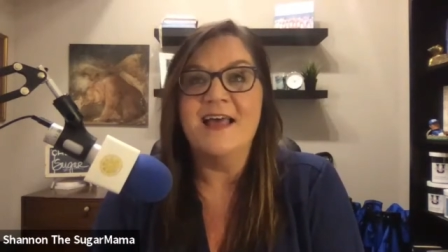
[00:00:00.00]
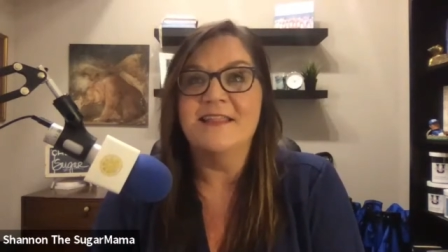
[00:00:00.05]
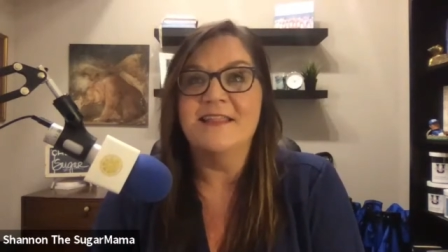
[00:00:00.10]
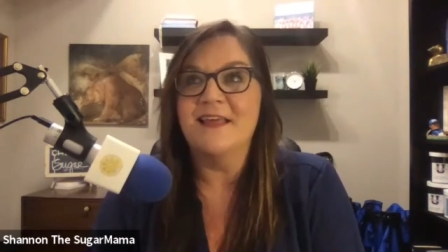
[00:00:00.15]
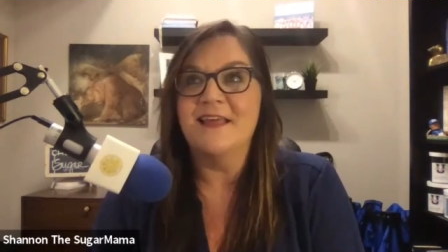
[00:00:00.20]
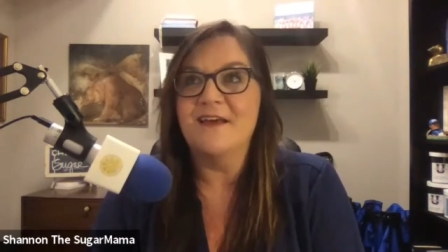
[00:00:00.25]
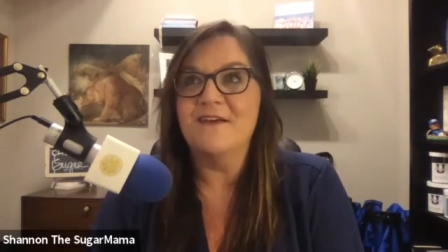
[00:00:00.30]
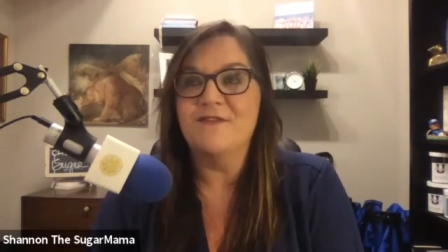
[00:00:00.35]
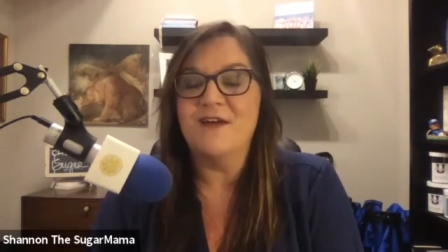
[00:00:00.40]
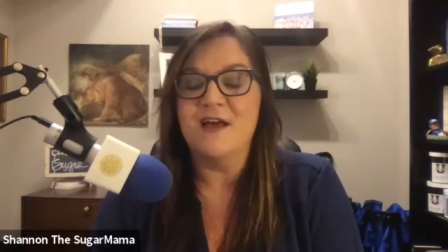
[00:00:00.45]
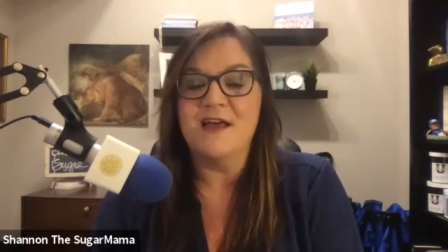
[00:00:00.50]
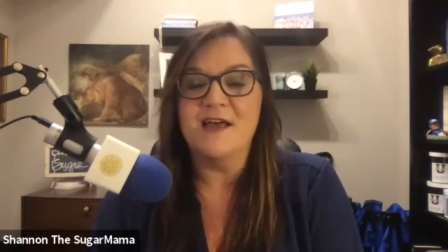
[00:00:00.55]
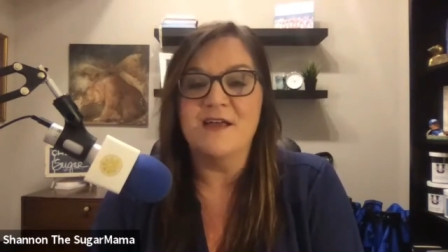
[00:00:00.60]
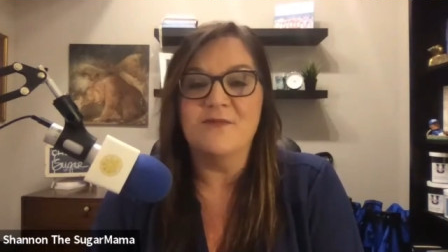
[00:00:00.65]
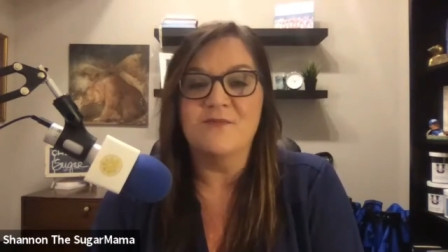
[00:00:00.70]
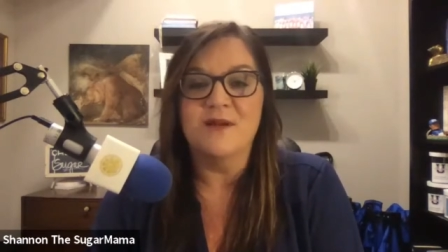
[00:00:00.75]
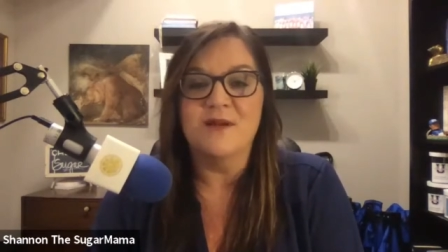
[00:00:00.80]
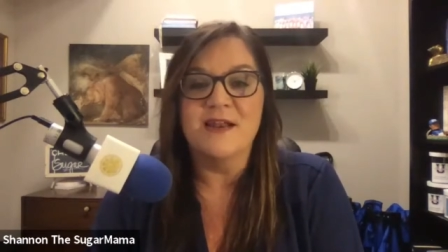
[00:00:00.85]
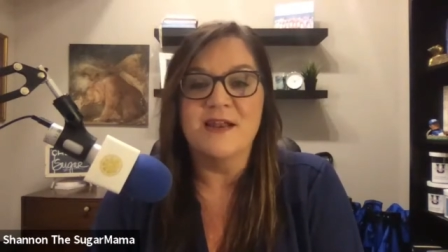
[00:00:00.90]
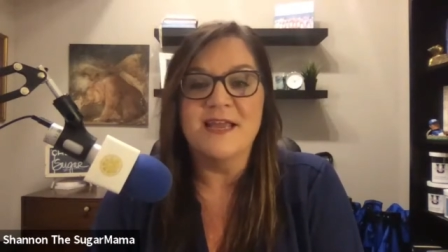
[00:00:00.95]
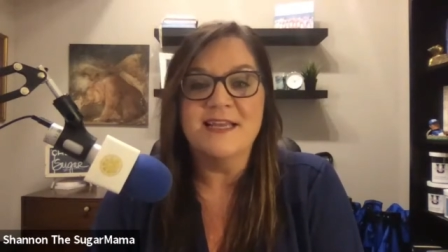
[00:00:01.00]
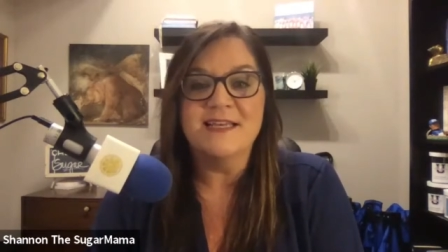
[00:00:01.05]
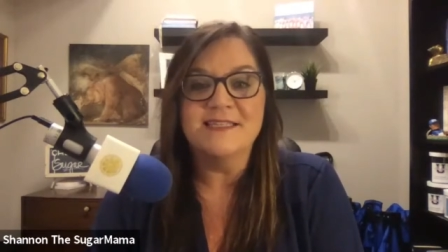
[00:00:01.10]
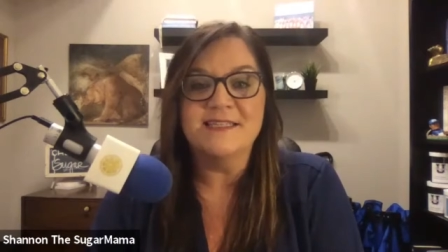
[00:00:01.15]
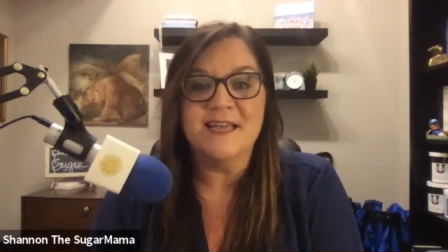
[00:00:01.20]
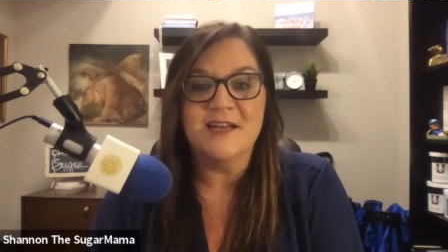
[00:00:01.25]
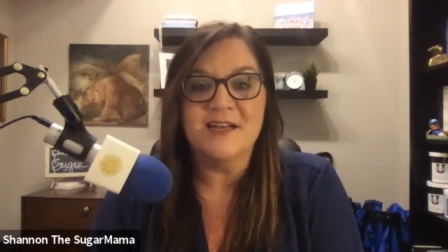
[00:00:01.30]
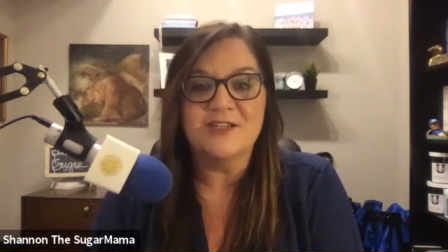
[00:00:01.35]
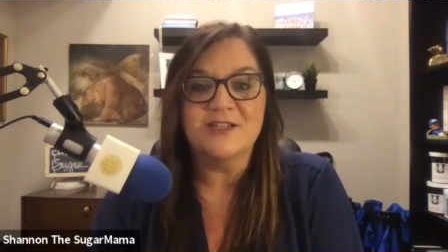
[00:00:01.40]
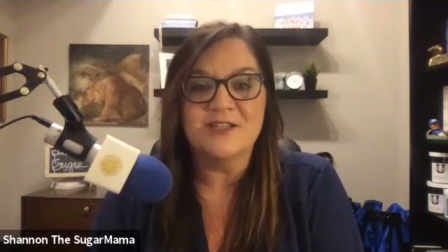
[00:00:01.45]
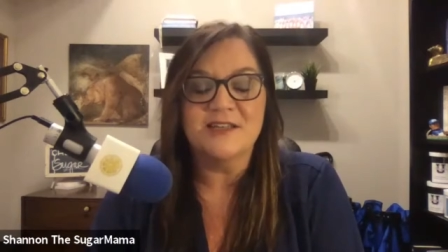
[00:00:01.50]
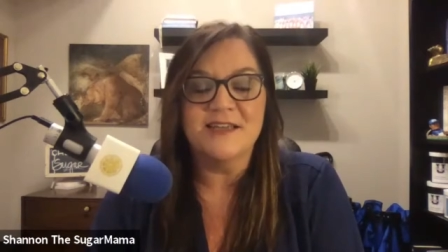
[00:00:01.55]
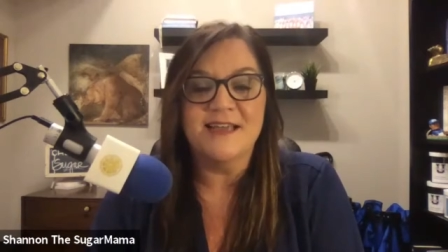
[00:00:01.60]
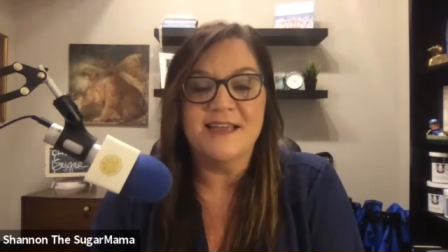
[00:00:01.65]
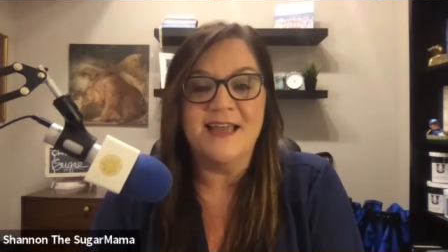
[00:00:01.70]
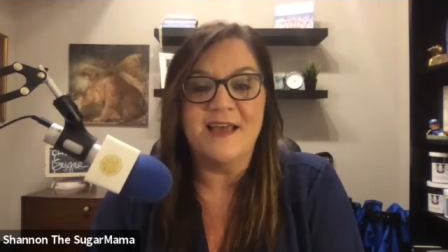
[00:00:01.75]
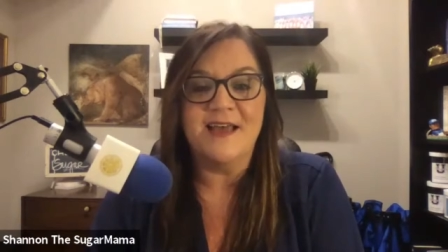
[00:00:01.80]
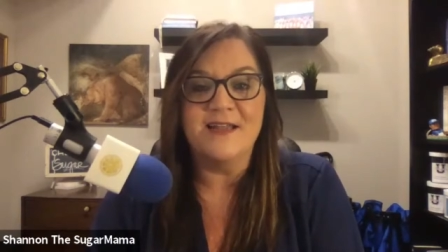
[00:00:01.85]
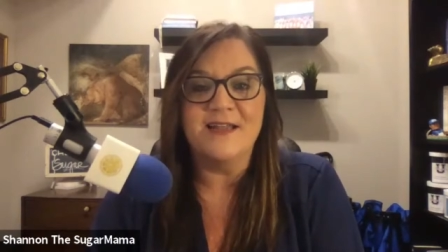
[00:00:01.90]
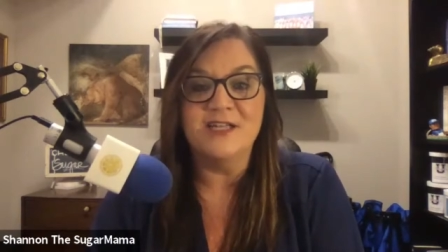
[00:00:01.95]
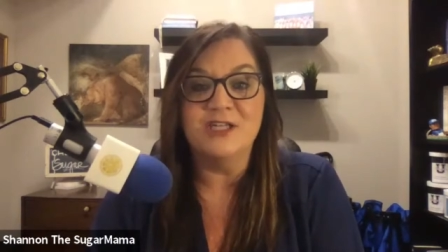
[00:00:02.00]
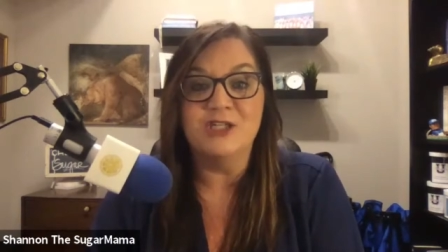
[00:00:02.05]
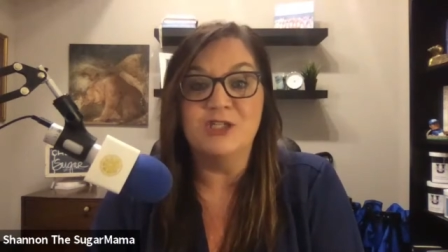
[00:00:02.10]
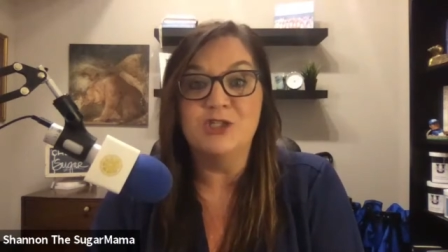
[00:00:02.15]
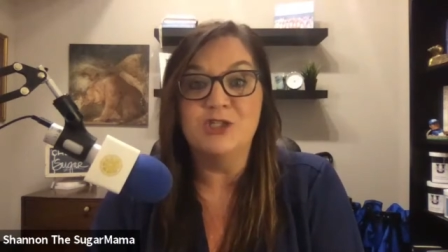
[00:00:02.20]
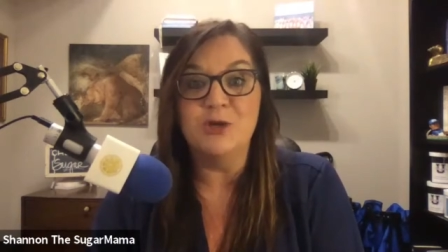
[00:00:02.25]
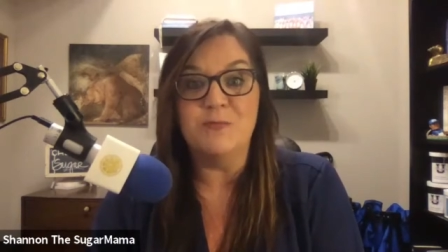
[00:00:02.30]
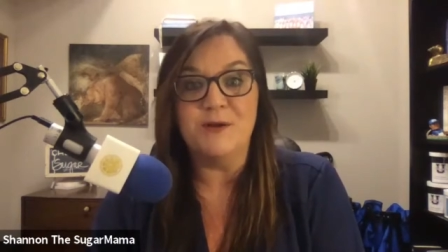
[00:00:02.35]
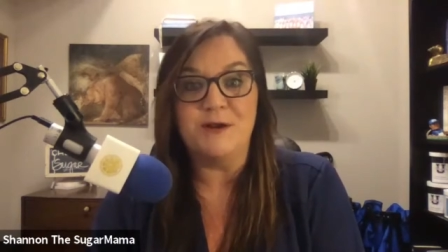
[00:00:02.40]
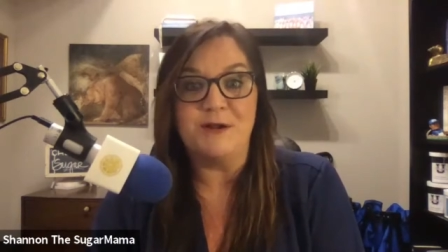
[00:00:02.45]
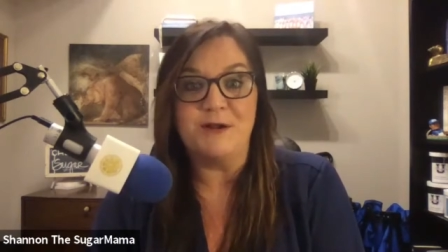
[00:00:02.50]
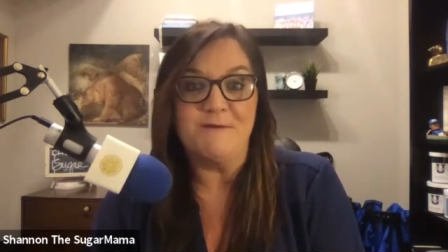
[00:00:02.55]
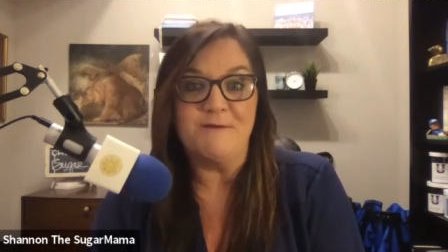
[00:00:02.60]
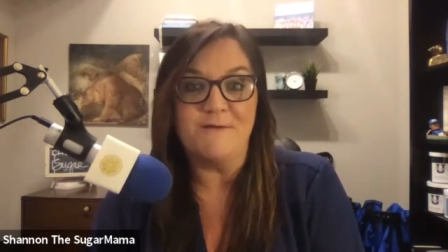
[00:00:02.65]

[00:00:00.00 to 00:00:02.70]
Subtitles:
love, Renee is actually in Jupiter,